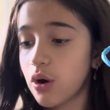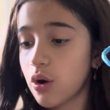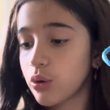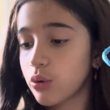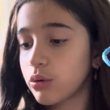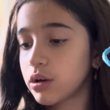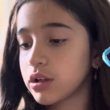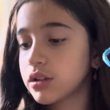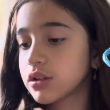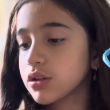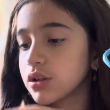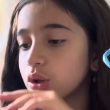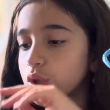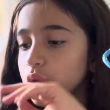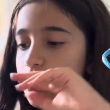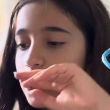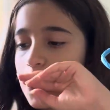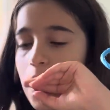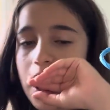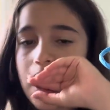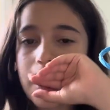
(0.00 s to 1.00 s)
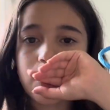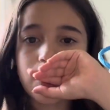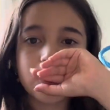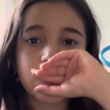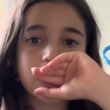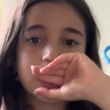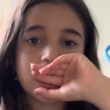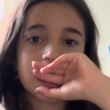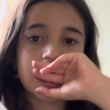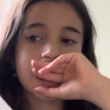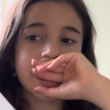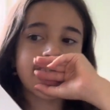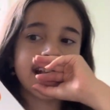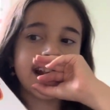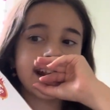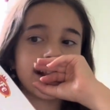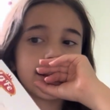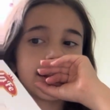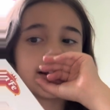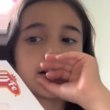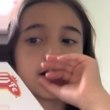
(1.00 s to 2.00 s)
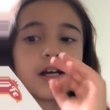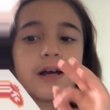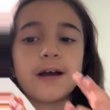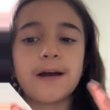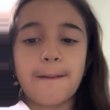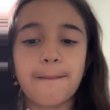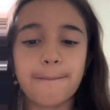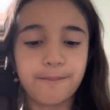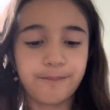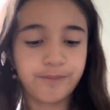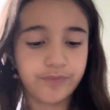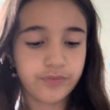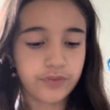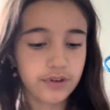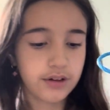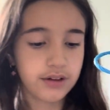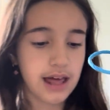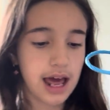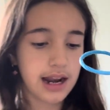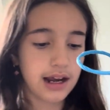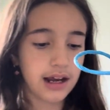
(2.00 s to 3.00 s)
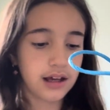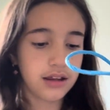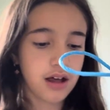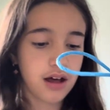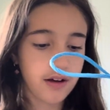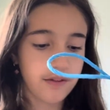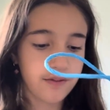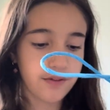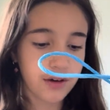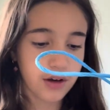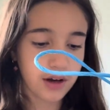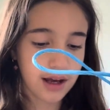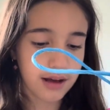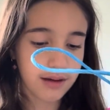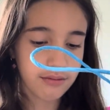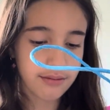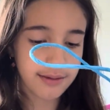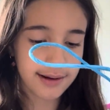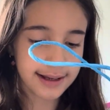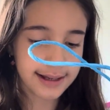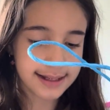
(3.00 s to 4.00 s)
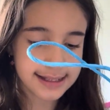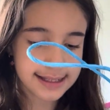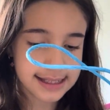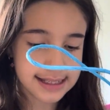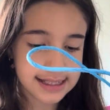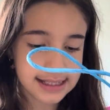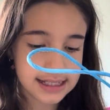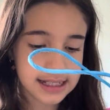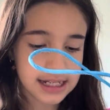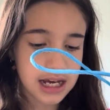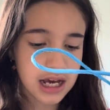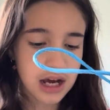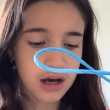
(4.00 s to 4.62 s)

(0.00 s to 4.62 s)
Oh, it's those dry fruit thingies that I love. Okay, let's,